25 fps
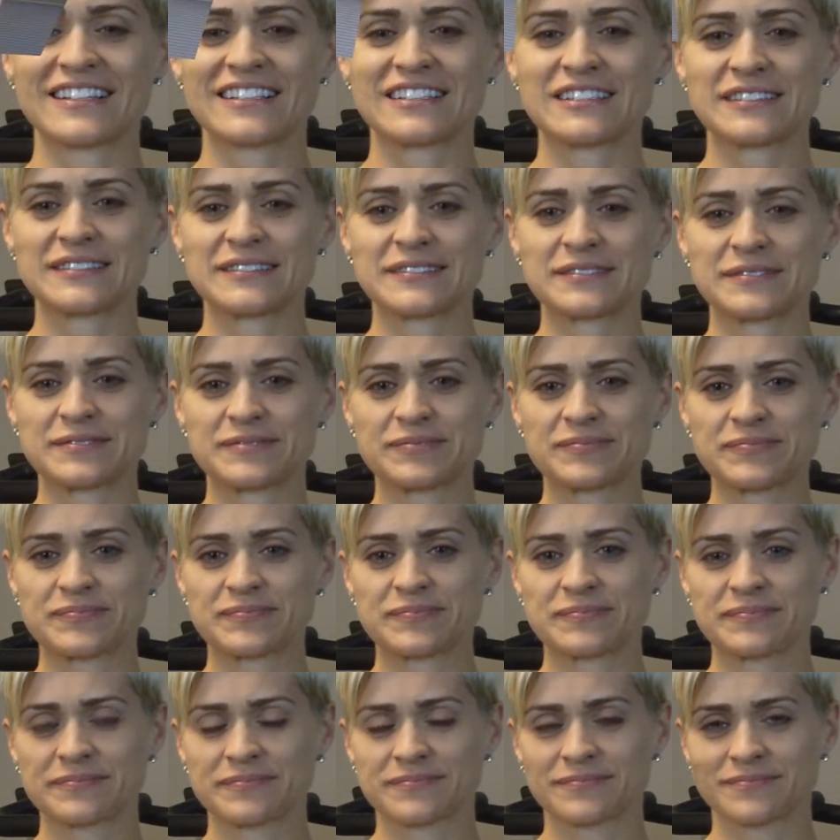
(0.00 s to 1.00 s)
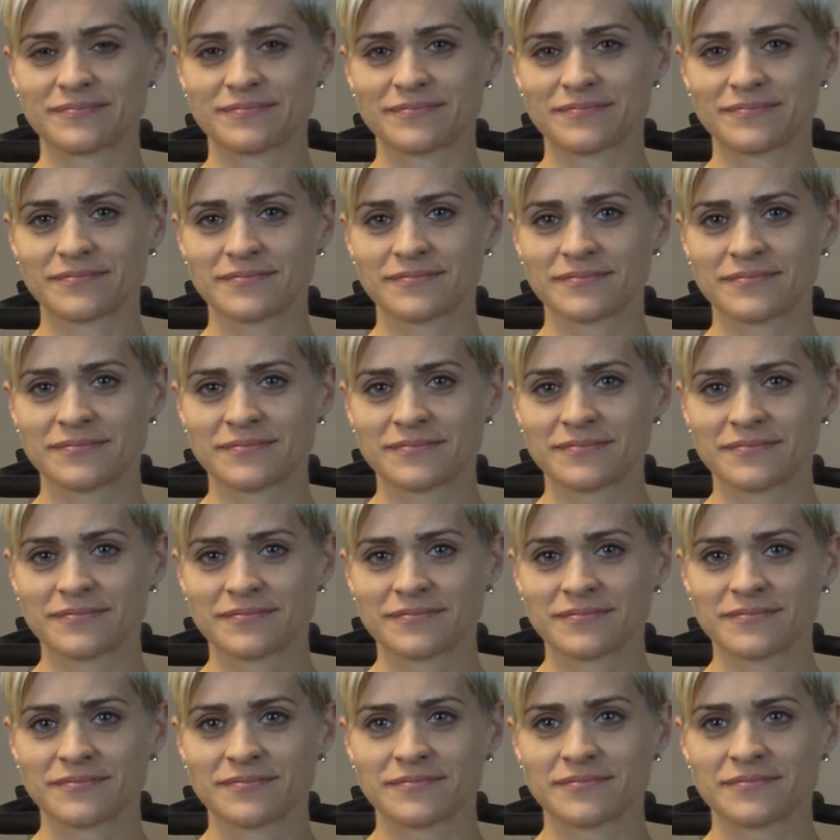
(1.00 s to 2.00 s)
Okay, so what results are you
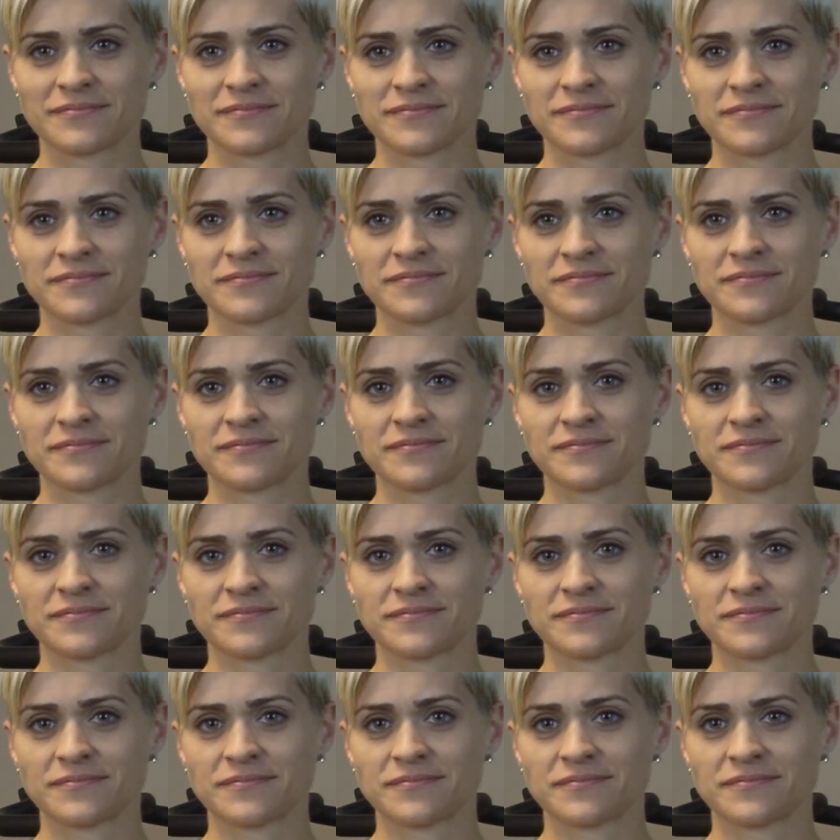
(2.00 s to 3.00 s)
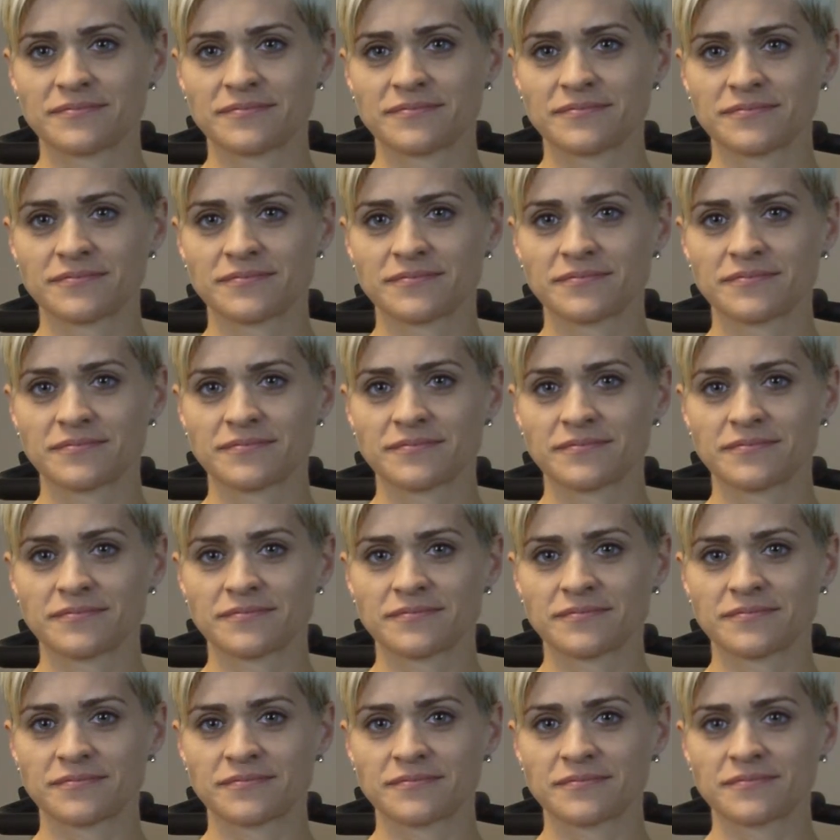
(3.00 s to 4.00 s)
most proud of from working with trainers here at
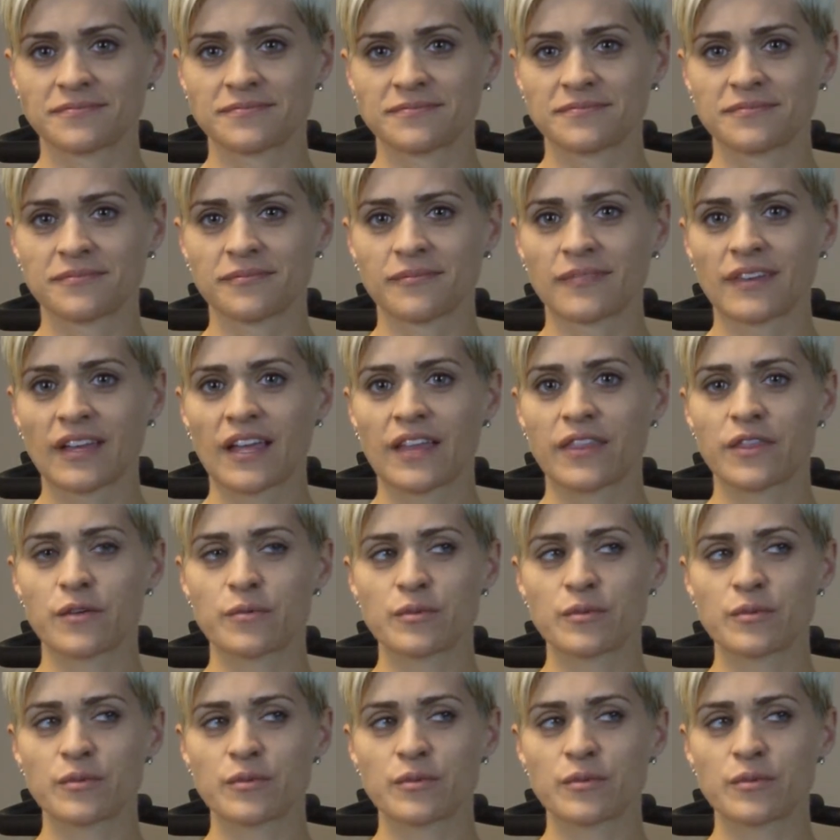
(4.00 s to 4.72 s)
Smart Bodies?